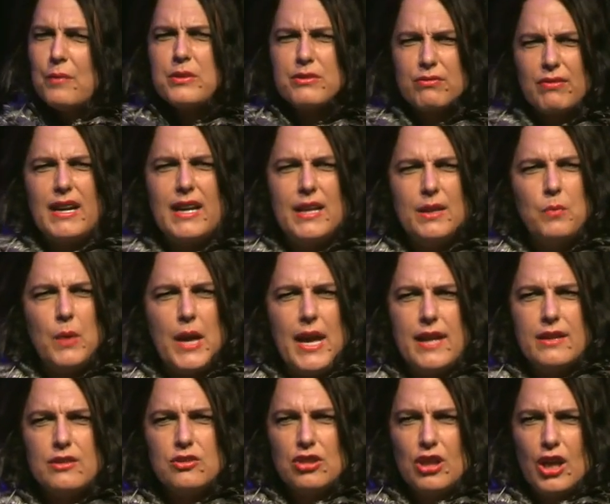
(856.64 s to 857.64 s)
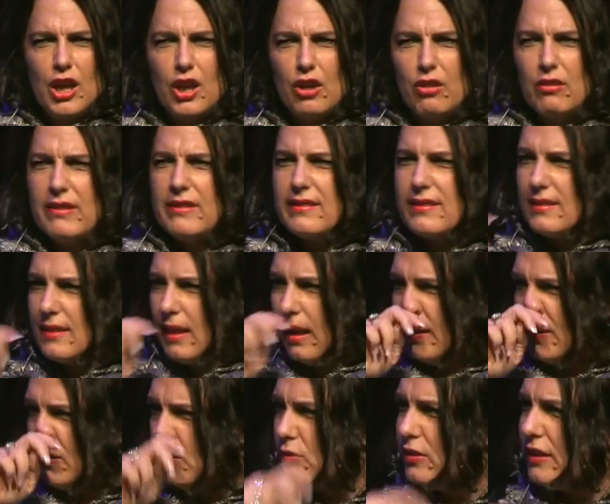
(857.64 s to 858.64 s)
was really weird too. It's
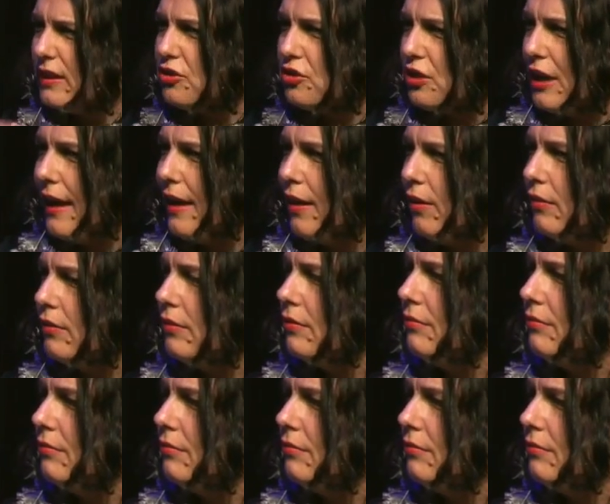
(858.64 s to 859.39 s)
like you'll dish out